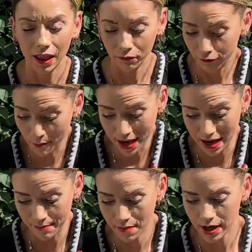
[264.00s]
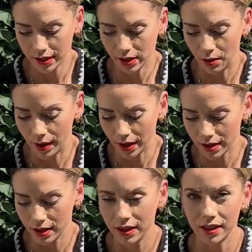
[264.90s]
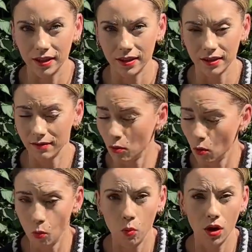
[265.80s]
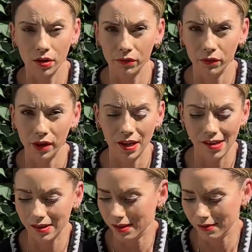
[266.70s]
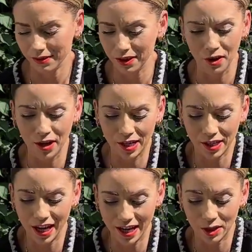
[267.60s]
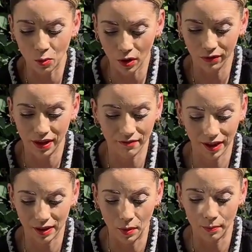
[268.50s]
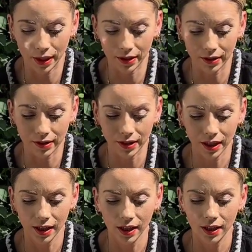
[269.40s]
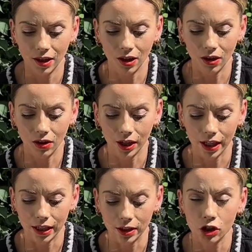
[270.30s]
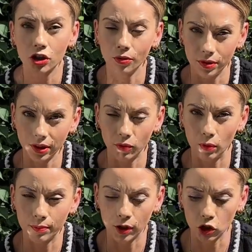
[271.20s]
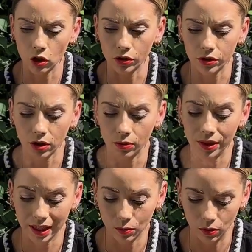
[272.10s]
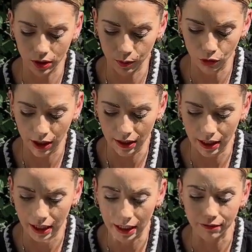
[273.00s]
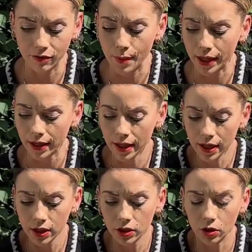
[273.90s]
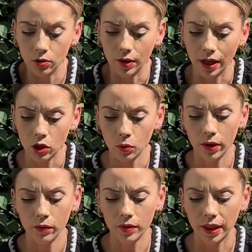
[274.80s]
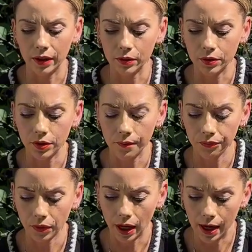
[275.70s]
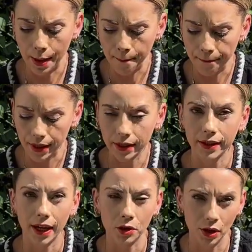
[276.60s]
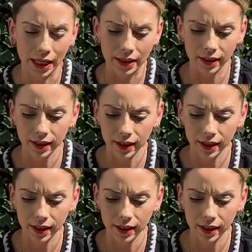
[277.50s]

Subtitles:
for me and my sowing, this is worth it is worth the investment because I don't suffer with much loss. So this works brilliantly for me. So you get 12 cells and your lid,